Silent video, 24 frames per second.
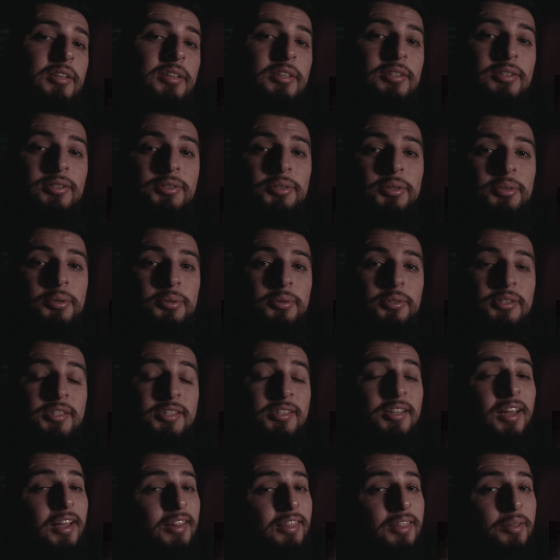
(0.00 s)
so it's
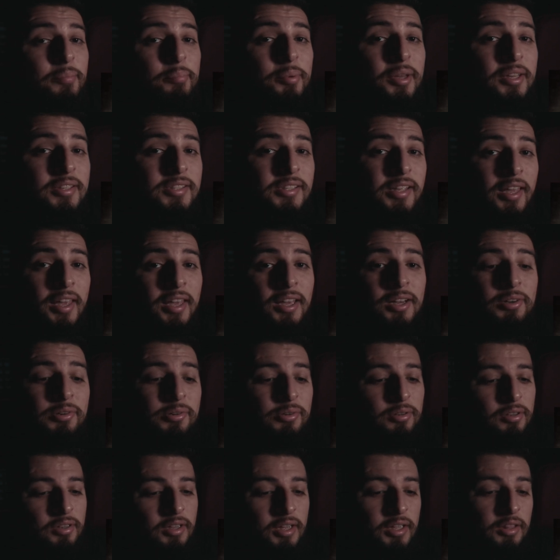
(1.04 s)
not the best
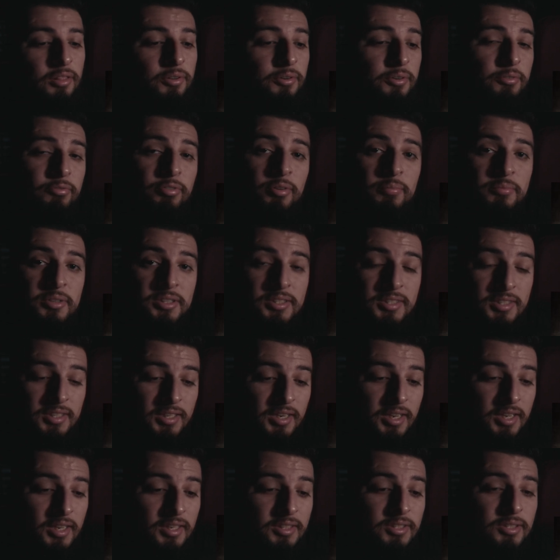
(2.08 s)
angle. I learned from this
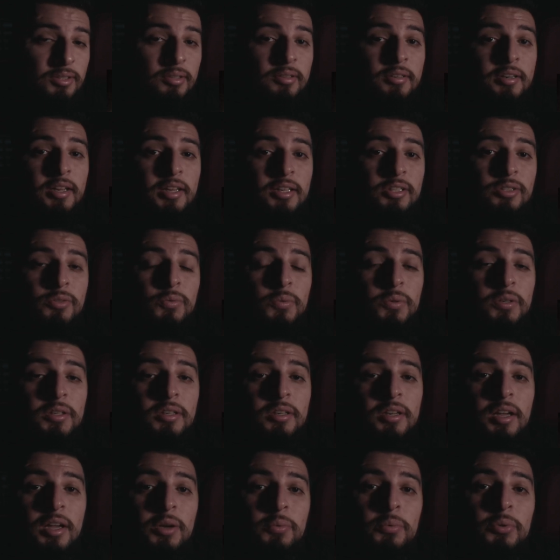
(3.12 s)
today, so next
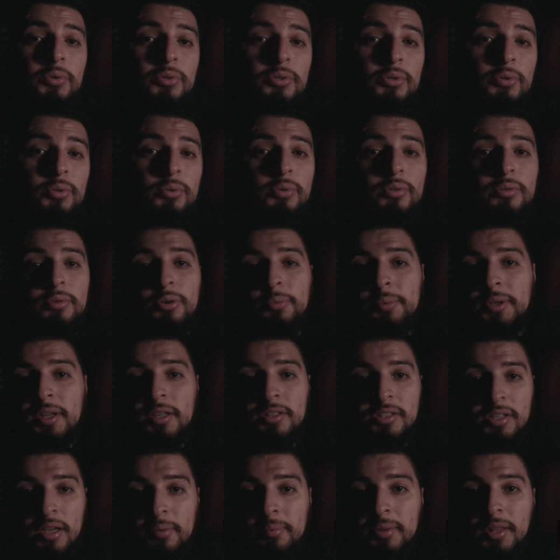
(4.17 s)
one I will do, it'll be on
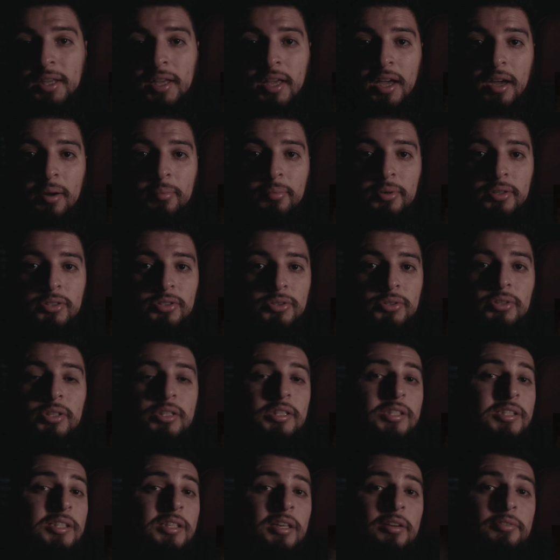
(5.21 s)
top of the camera so you
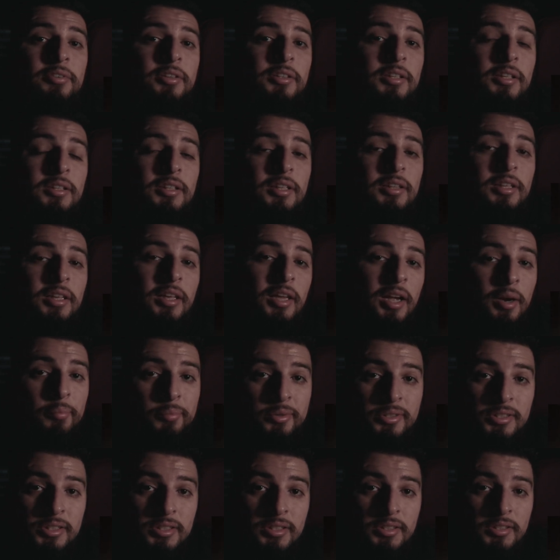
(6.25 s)
can see everything that the
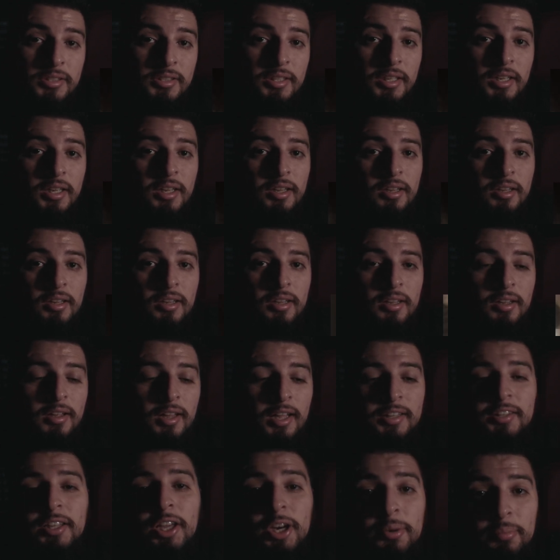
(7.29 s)
camera sees.
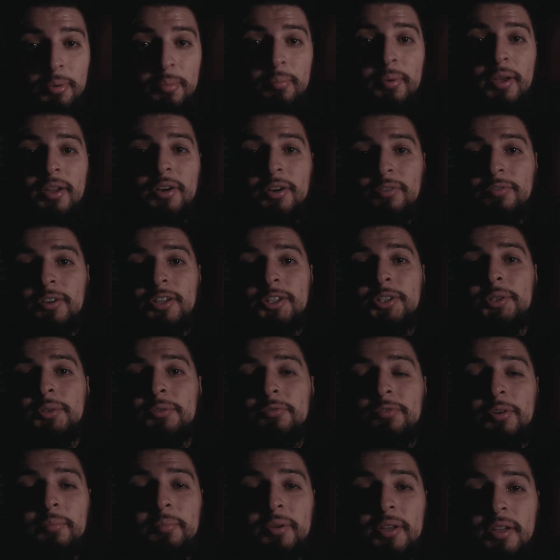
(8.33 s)
I thought it'd be better if I shoot
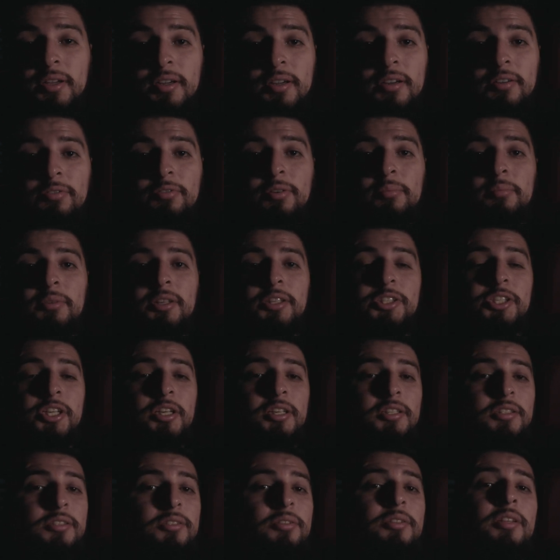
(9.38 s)
from here, from the
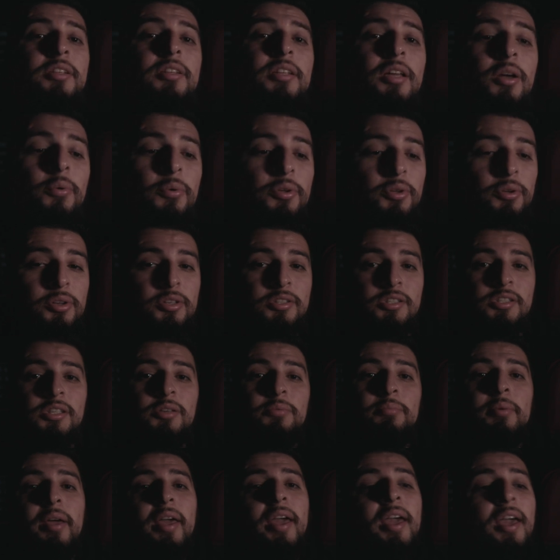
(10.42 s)
chest, so then that way you can see
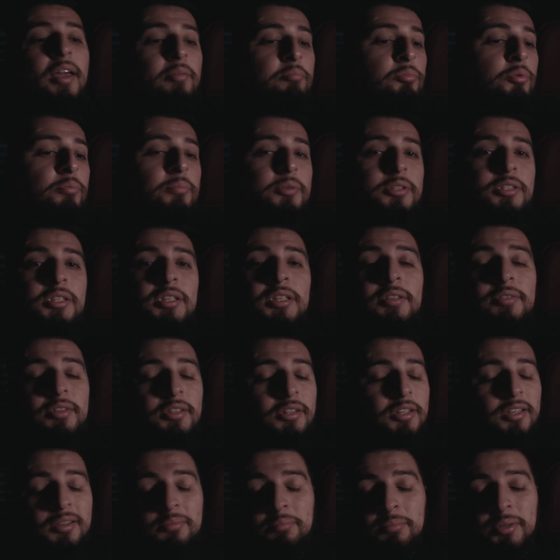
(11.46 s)
my hand movements and
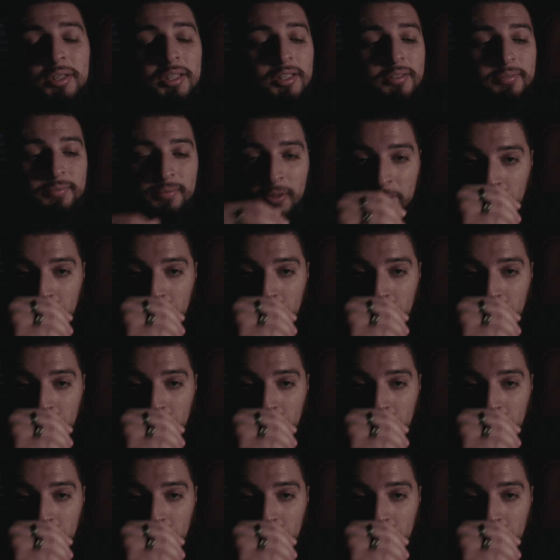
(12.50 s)
everything, but